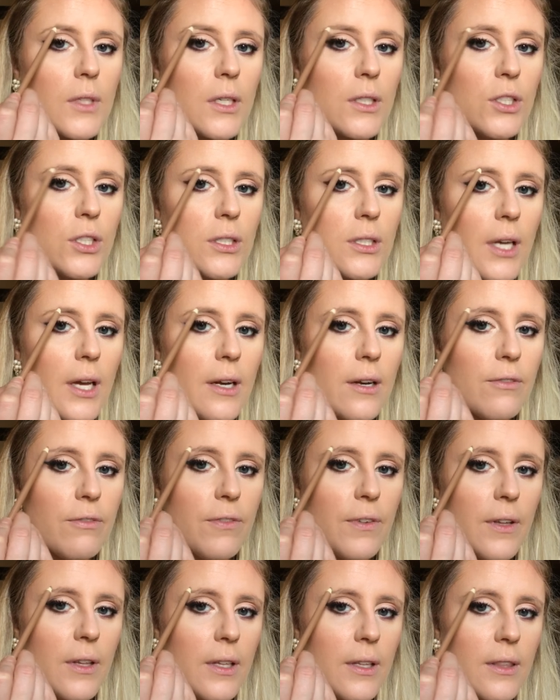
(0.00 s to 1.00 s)
Just kind of
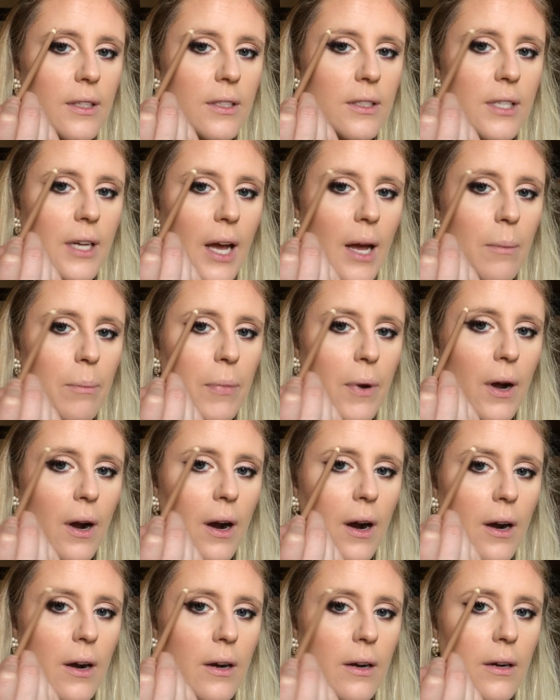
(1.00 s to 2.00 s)
fill in the top
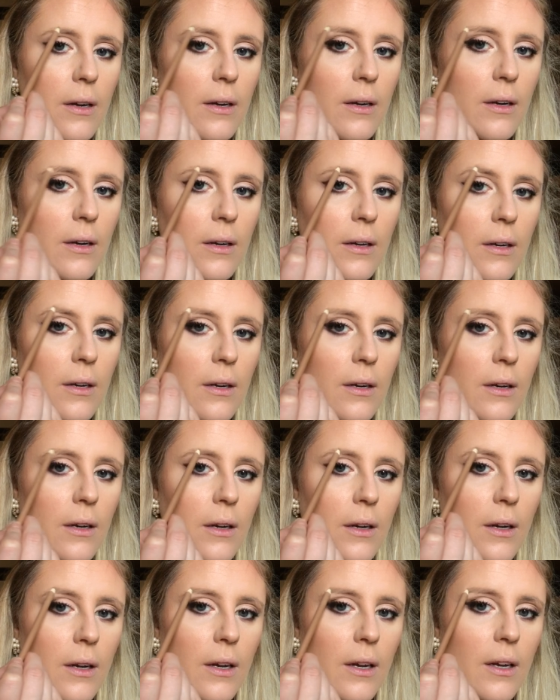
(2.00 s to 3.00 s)
part
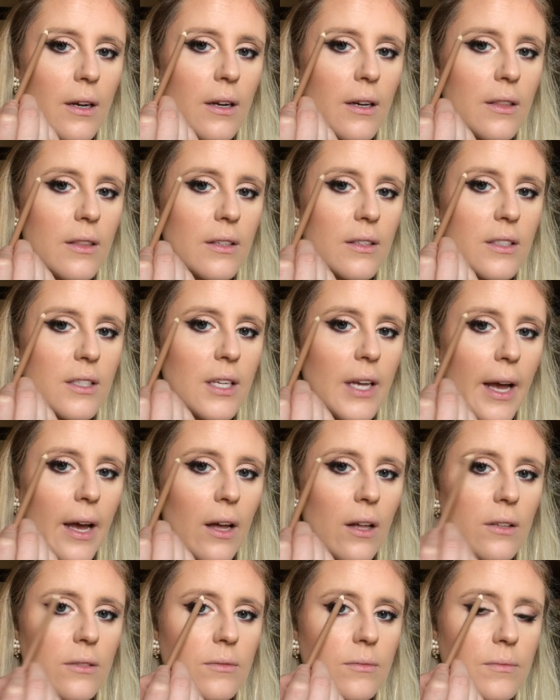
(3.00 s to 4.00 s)
and the
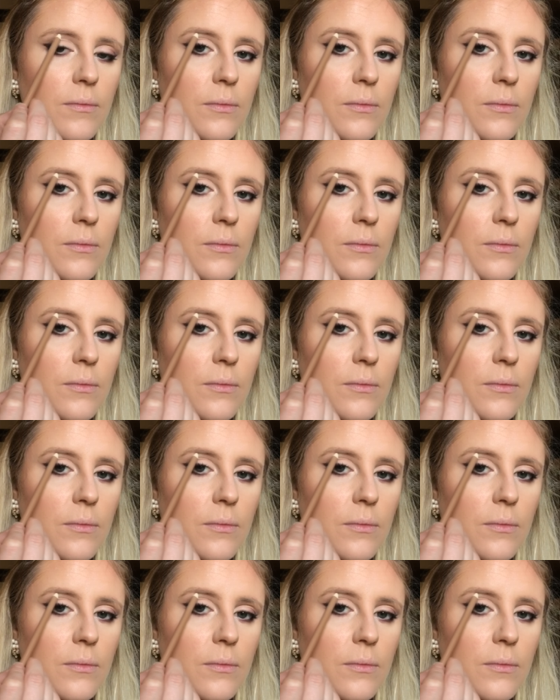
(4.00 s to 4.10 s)
tail.